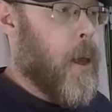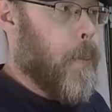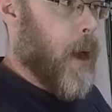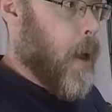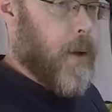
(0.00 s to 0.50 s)

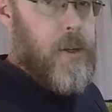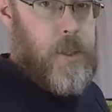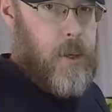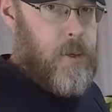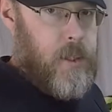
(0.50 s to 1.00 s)
But I'm gonna
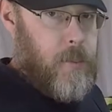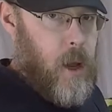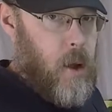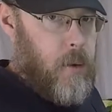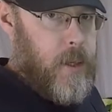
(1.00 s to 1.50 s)
show you some
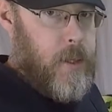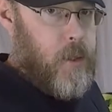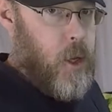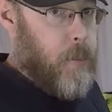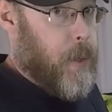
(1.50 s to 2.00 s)
concrete that's
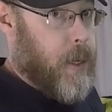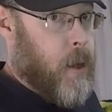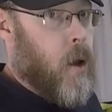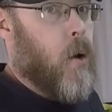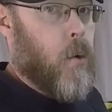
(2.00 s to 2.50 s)
gonna
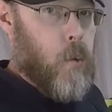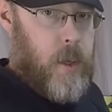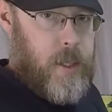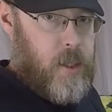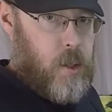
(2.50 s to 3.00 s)
be
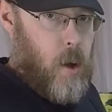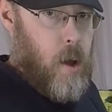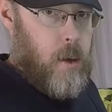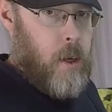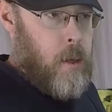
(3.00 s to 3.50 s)
really
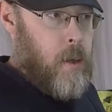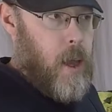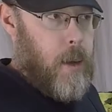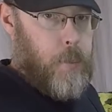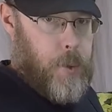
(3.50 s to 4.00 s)
strong
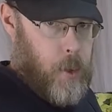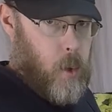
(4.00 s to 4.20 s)
and pretty